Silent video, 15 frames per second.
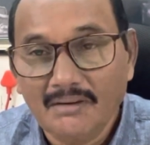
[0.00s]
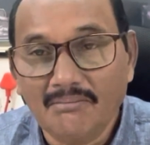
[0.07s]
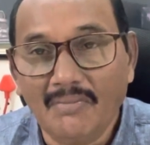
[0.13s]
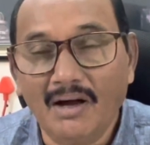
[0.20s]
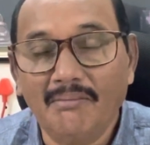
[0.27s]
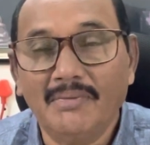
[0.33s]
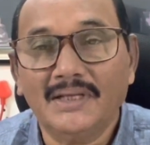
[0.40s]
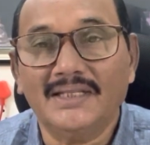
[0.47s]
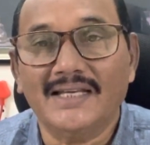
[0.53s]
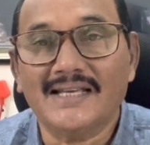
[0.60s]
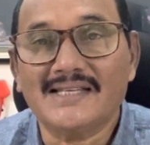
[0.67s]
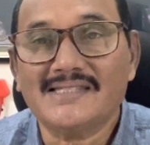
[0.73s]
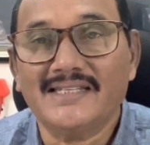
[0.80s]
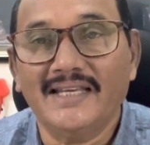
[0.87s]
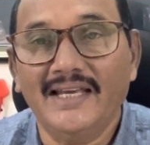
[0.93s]
Muhammad
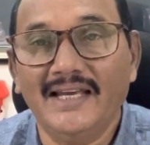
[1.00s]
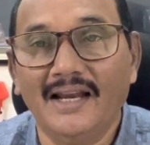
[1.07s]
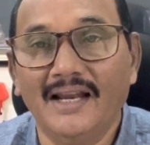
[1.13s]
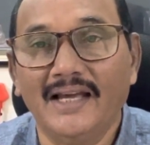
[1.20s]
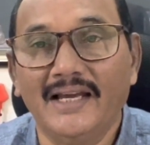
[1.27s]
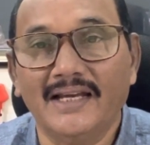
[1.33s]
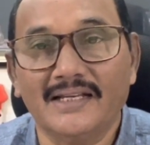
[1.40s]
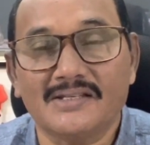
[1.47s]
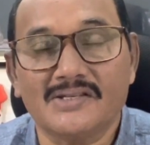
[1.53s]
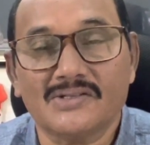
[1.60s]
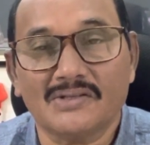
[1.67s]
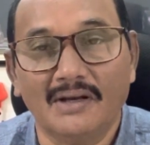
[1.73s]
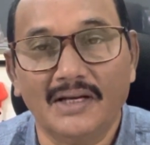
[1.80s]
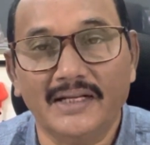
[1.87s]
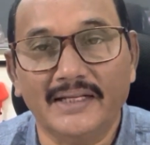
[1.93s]
S-A-L-I-H,
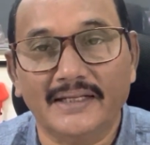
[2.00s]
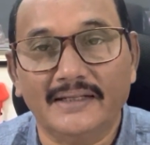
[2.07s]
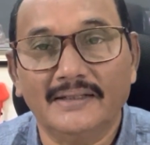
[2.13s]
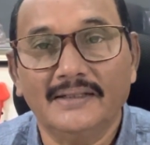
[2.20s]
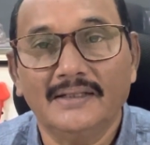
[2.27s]
Salih